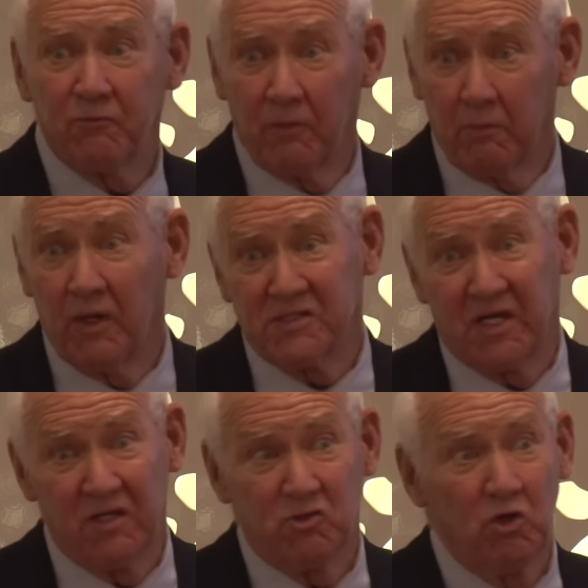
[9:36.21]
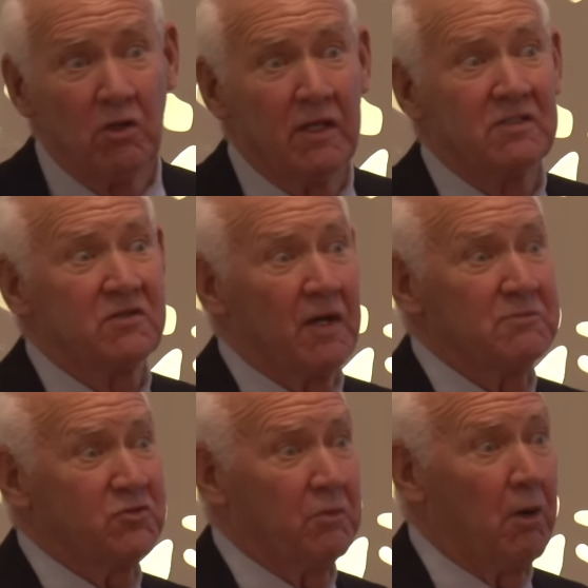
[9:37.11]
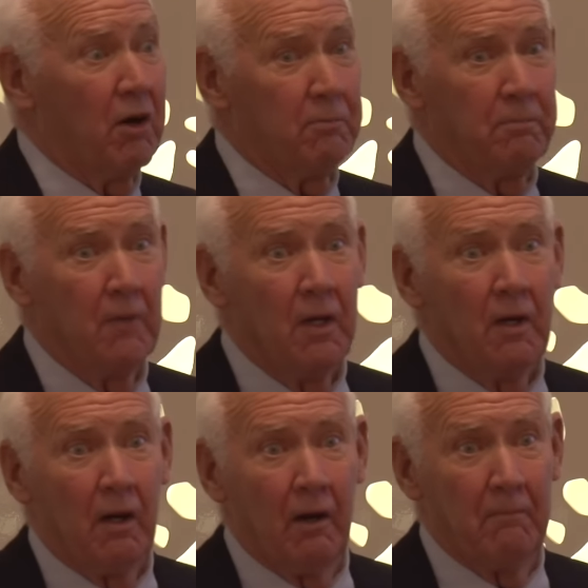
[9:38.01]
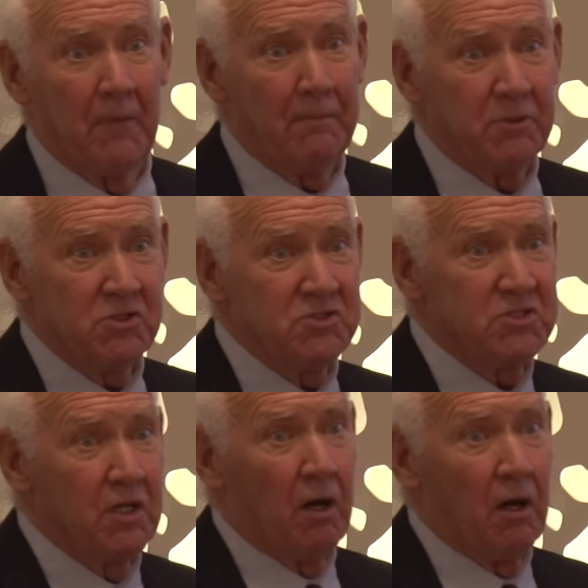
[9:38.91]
for, well, I say internally, it comes from our uh, members,